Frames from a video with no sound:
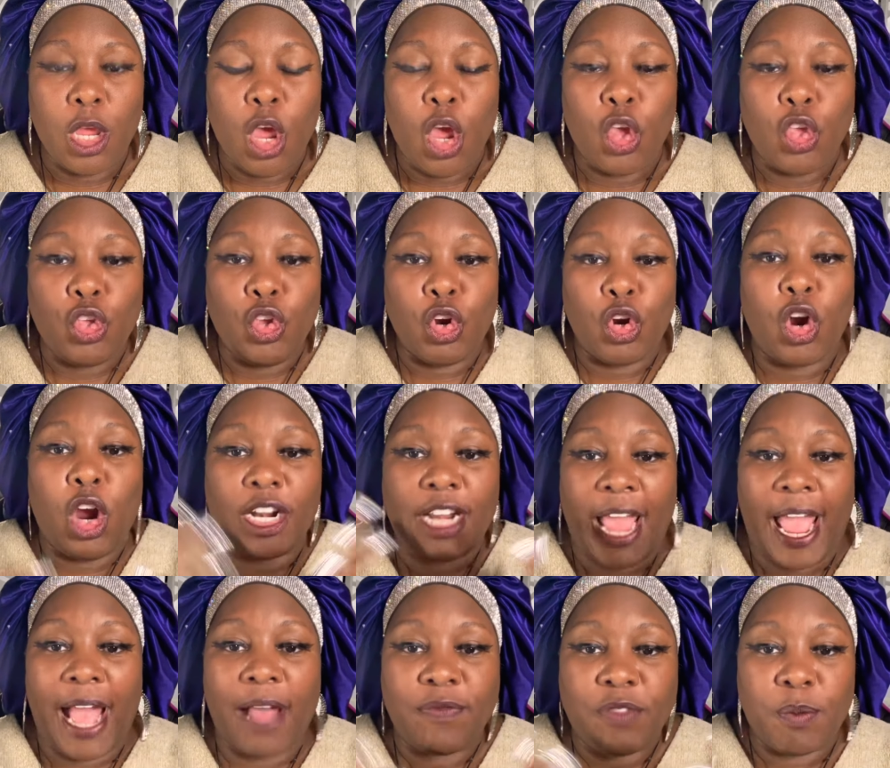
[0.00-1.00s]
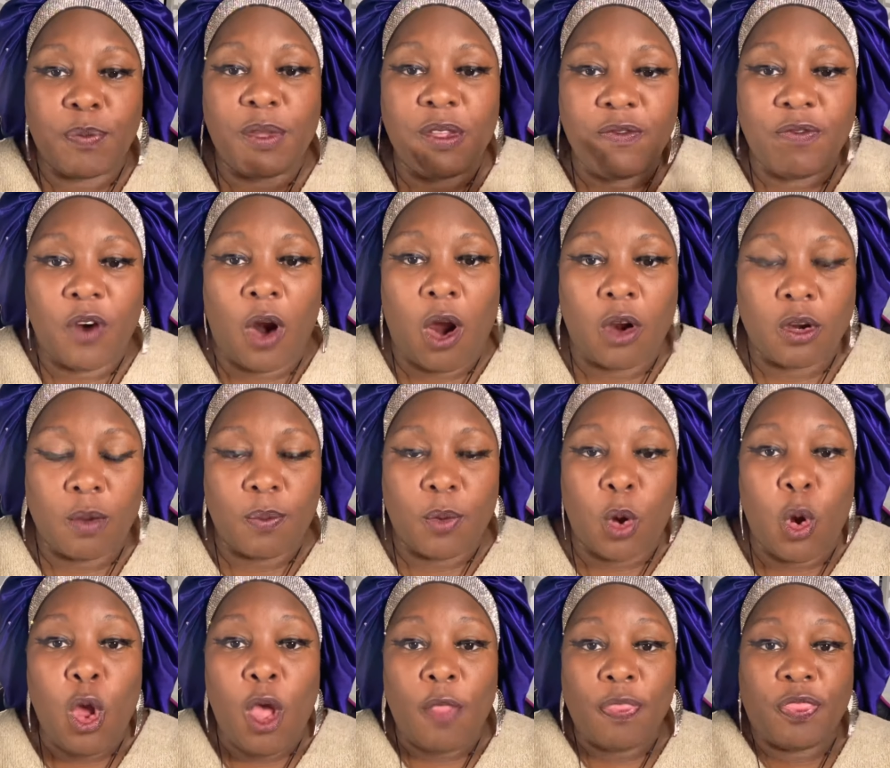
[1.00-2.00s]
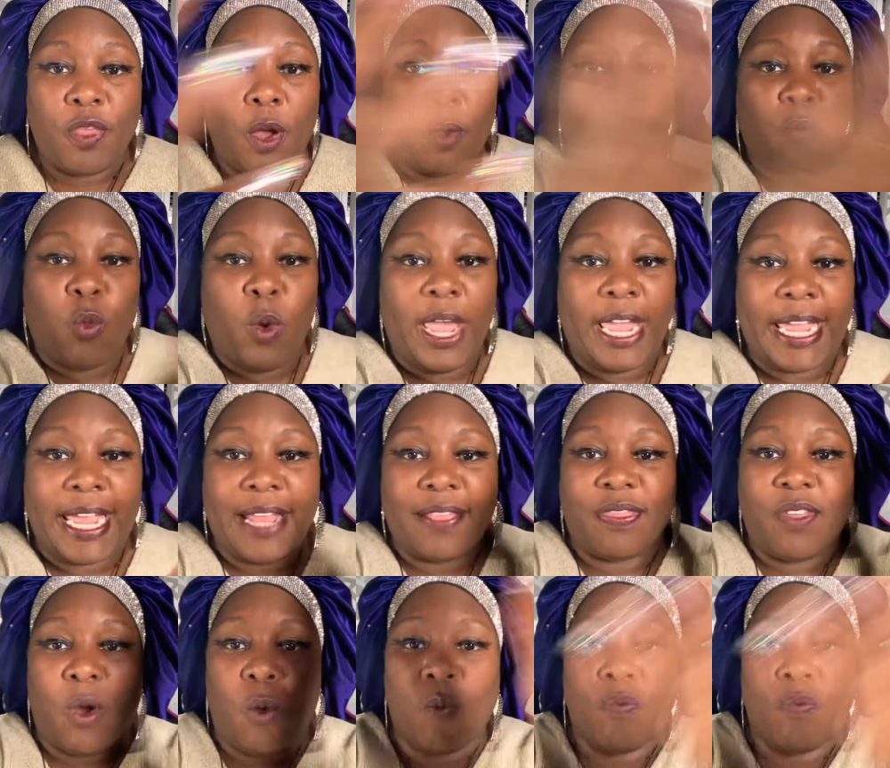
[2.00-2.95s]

you're going to have to be vulnerable. The the